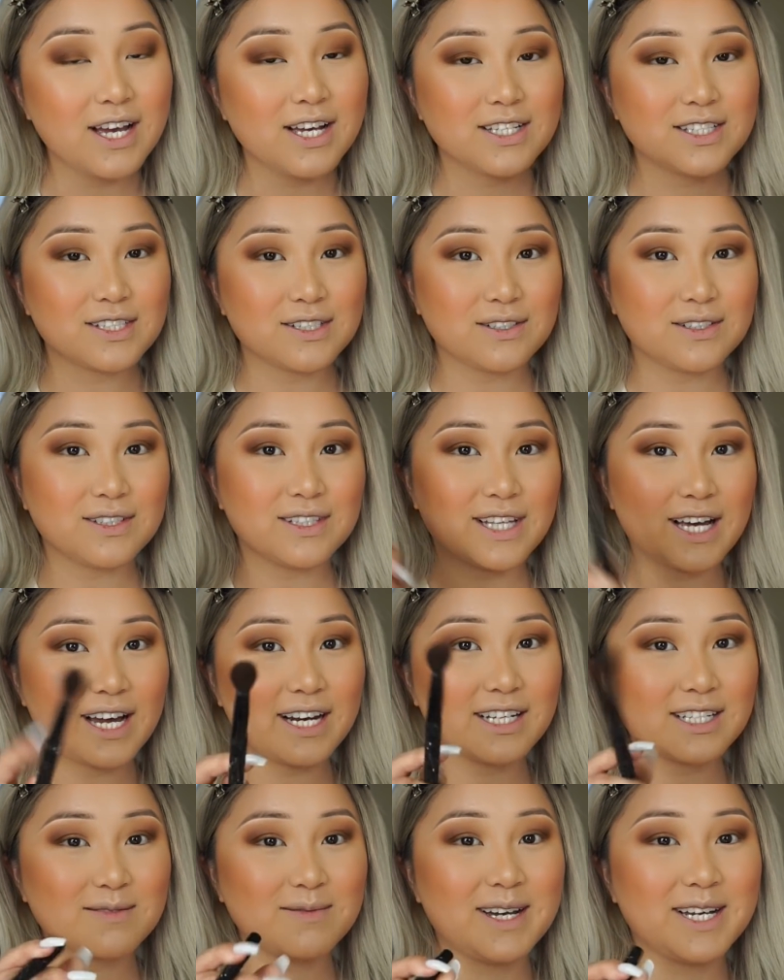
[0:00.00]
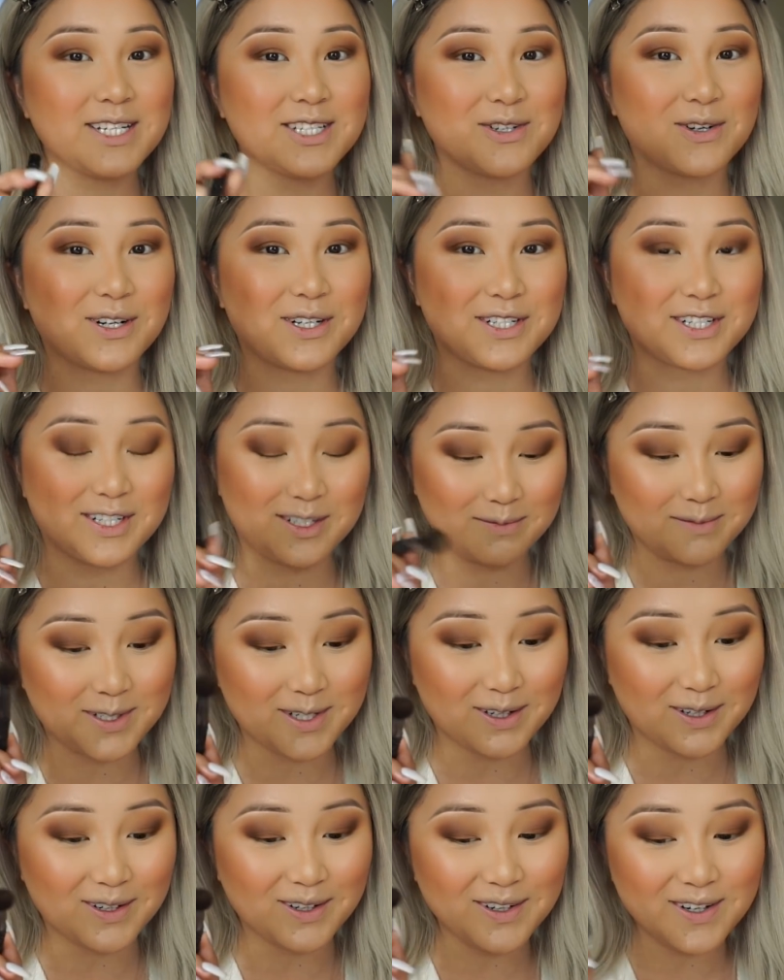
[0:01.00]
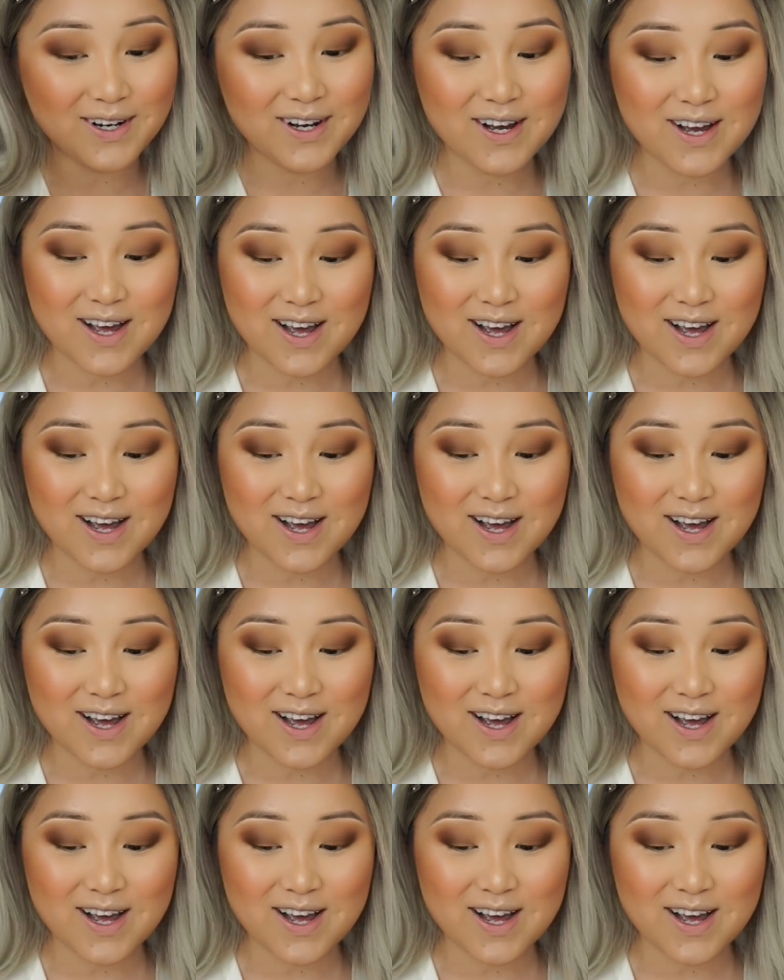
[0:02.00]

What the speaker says: So that is my short-term goal.